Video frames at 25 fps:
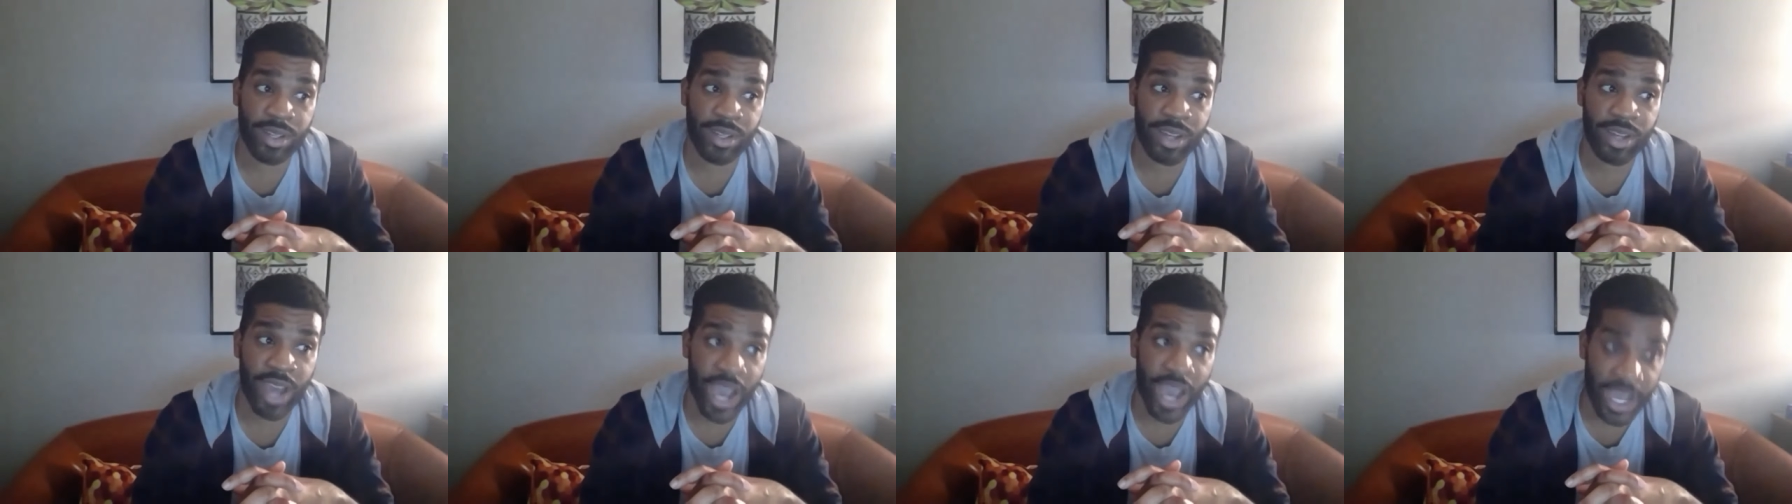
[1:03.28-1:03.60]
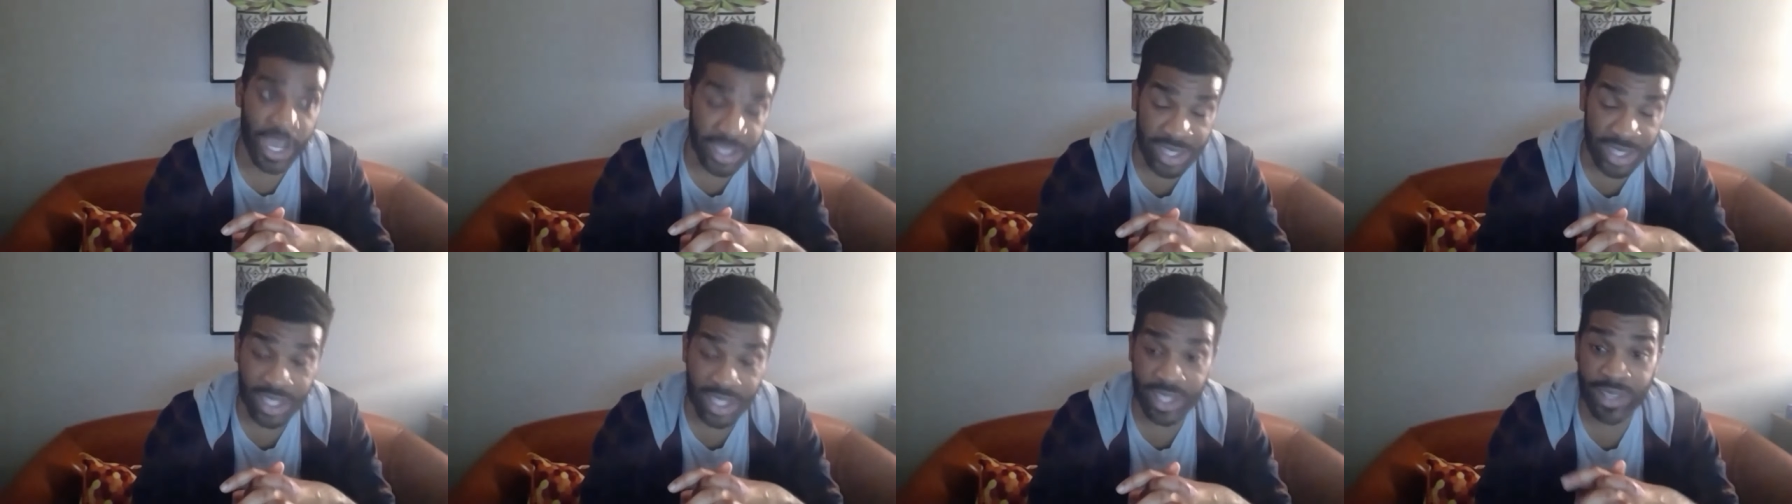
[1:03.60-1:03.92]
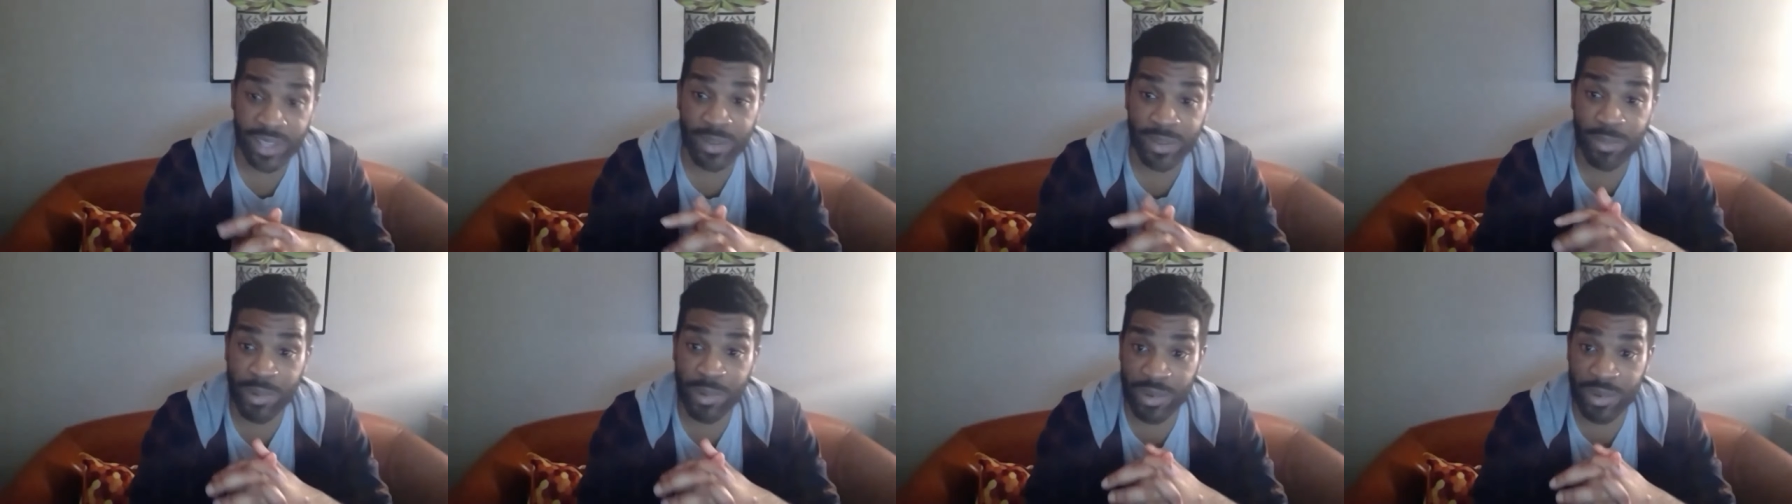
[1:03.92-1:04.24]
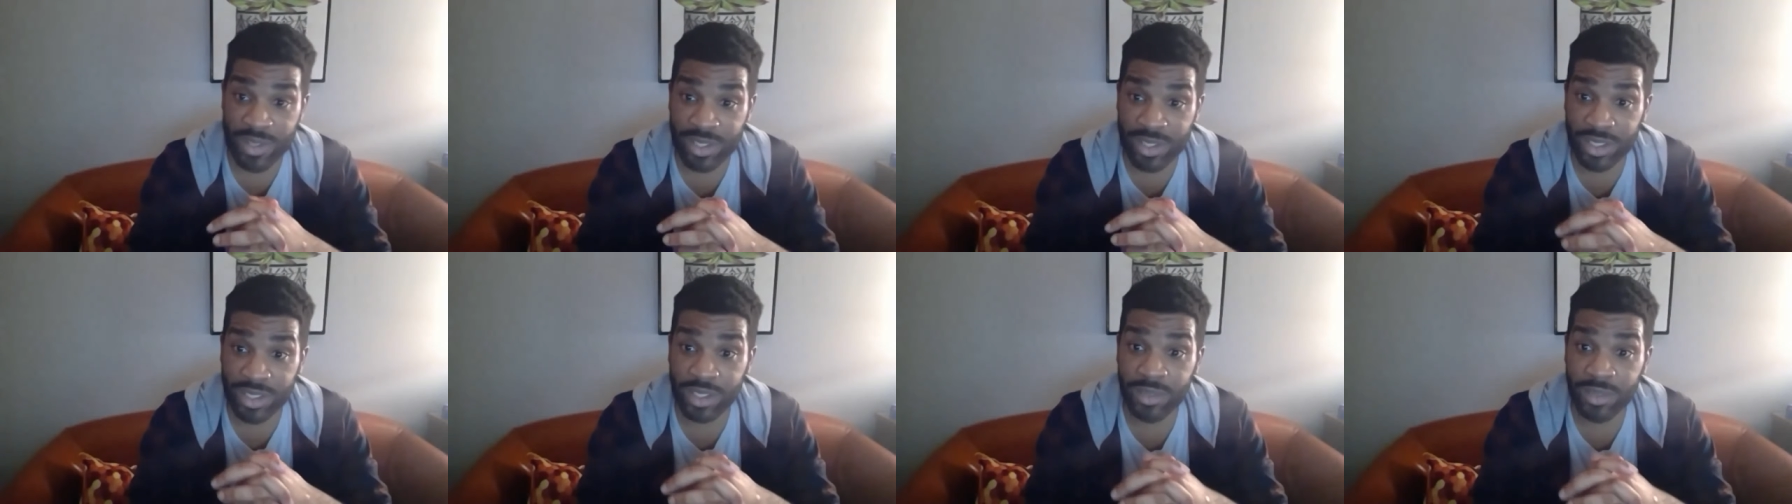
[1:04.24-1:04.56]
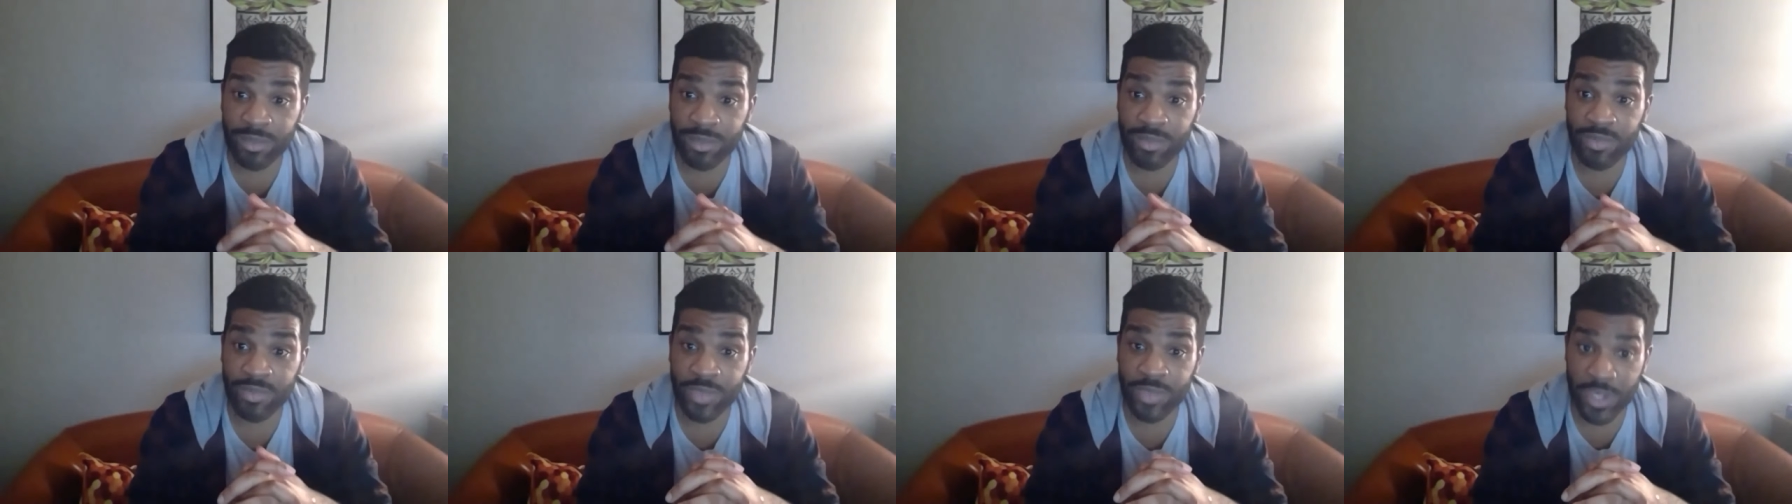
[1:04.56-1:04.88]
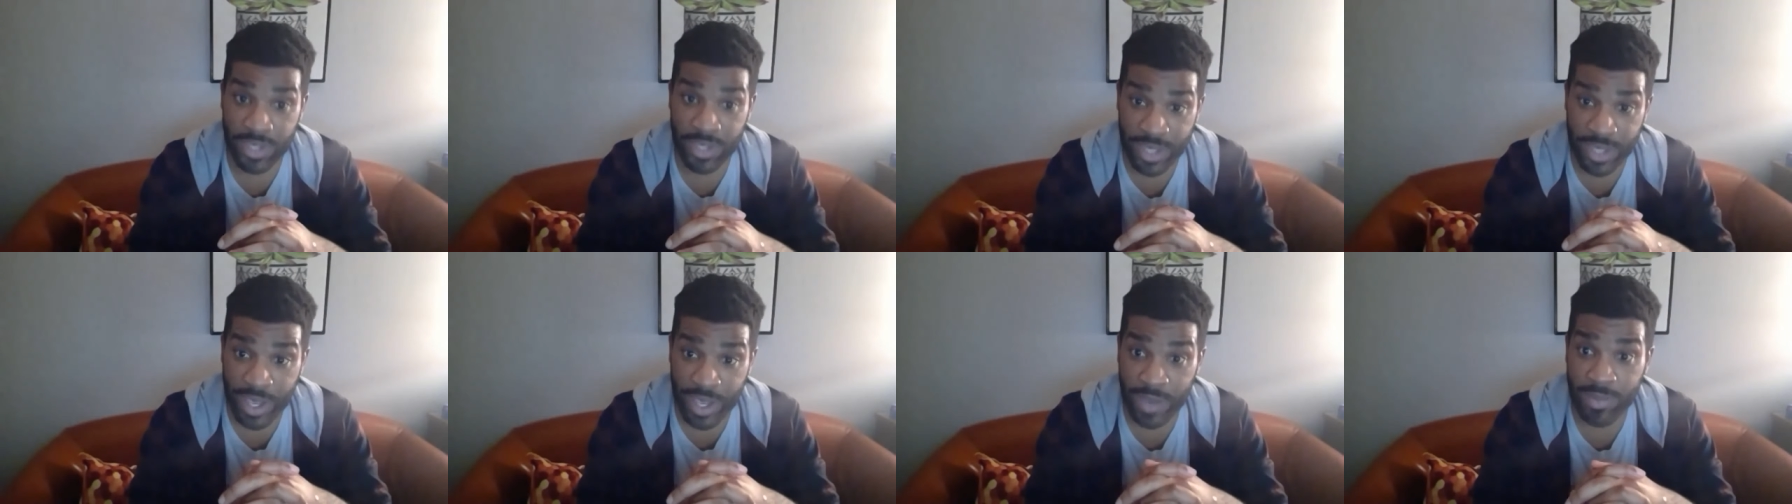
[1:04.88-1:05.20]
I think personally,
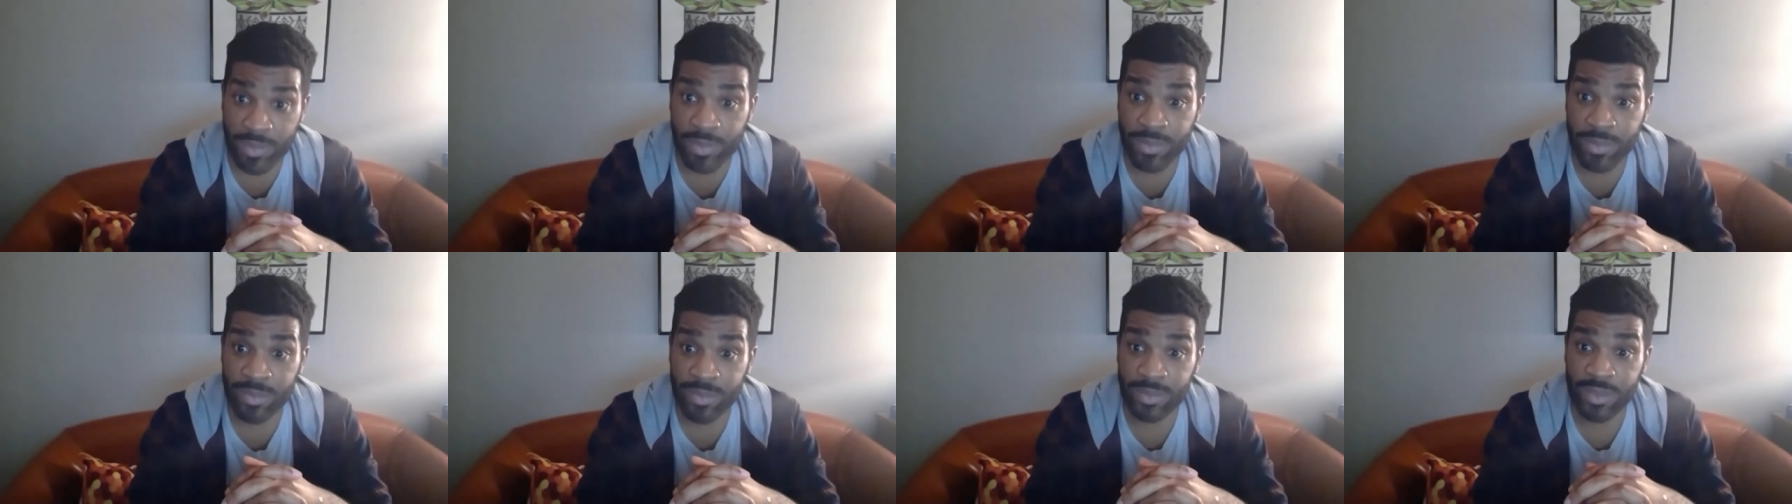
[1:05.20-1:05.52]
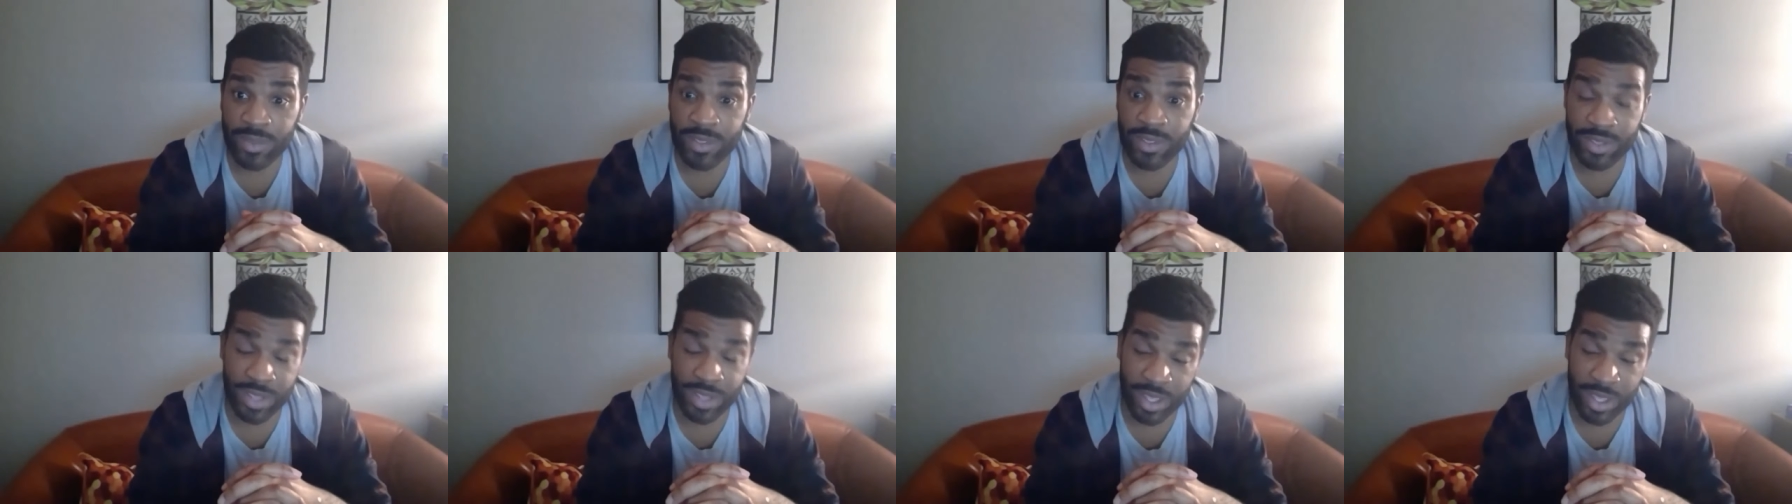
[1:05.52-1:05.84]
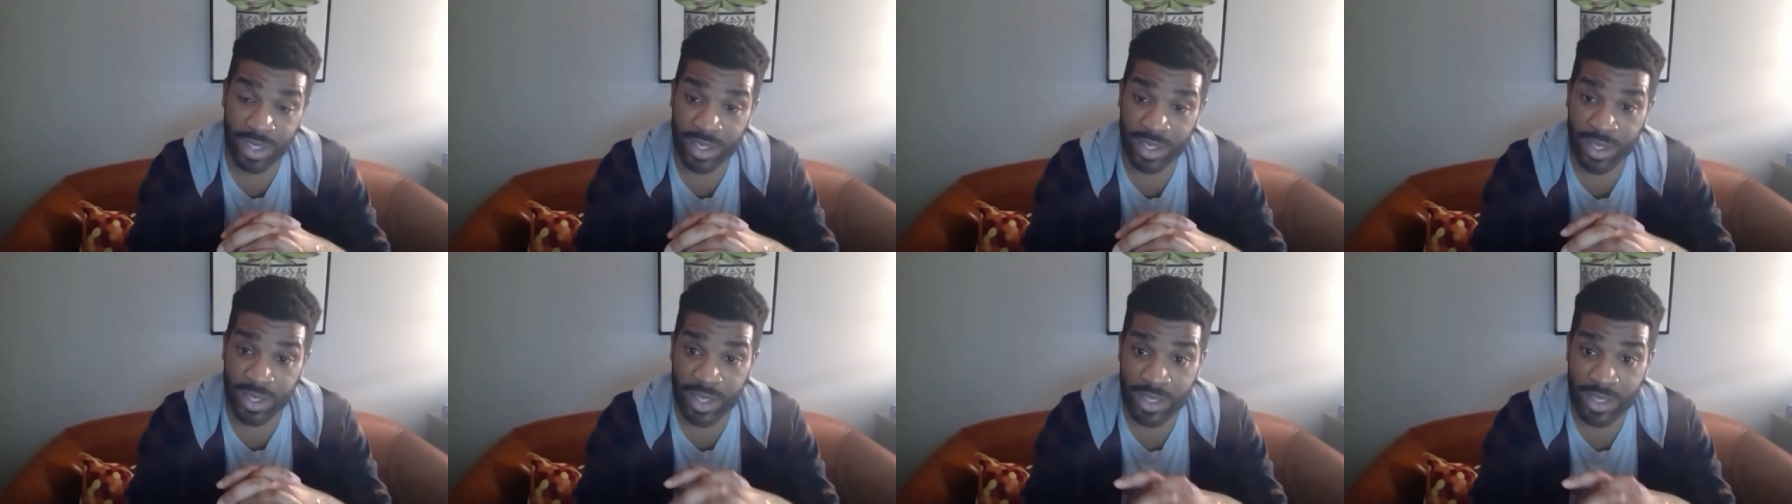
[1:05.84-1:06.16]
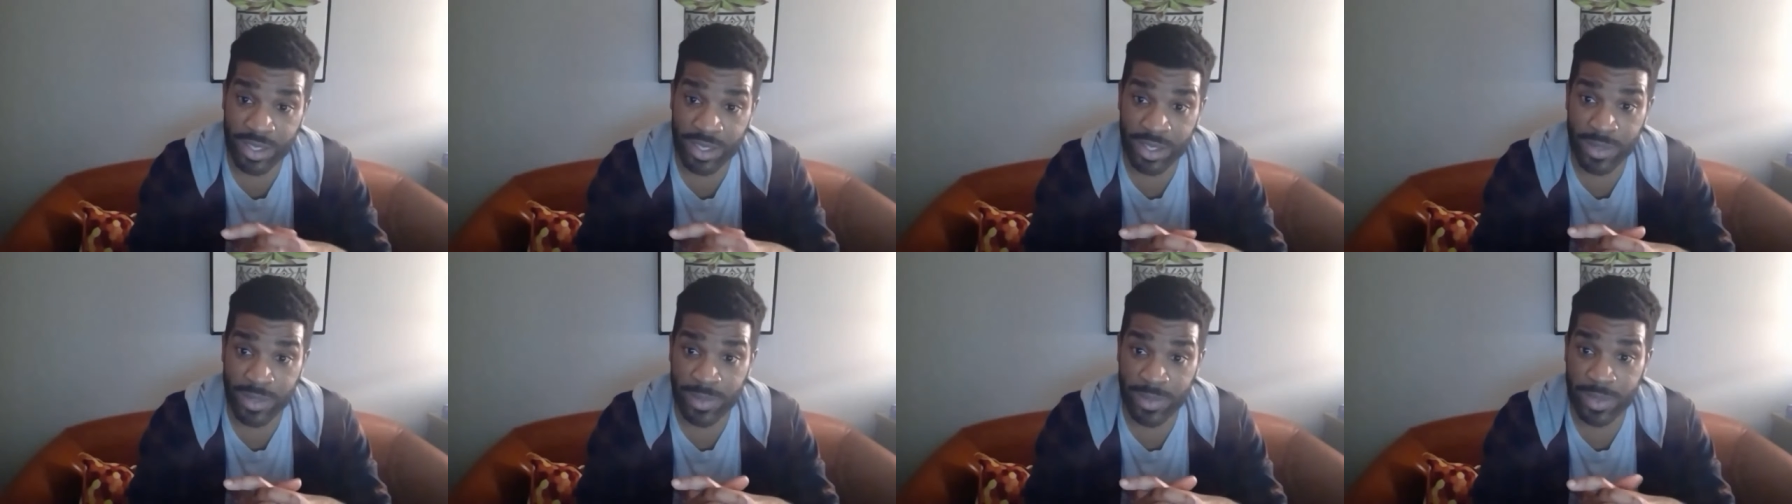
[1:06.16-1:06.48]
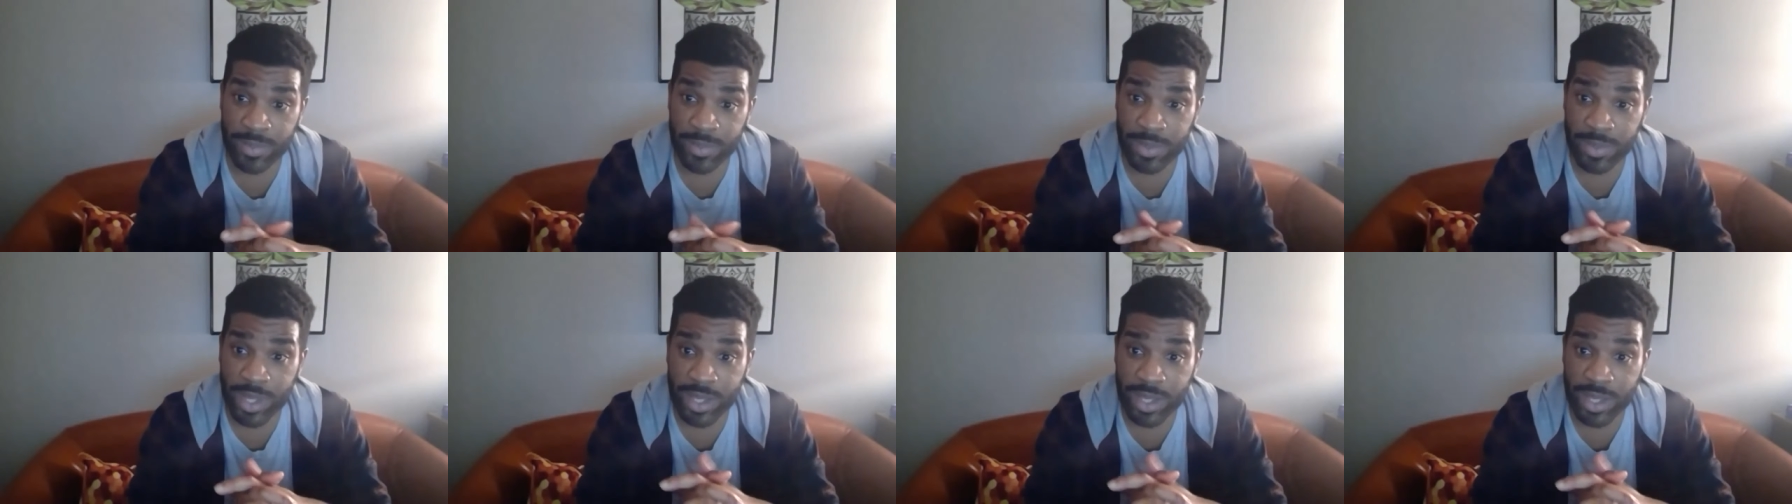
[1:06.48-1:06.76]
this album is nothing less than a B+.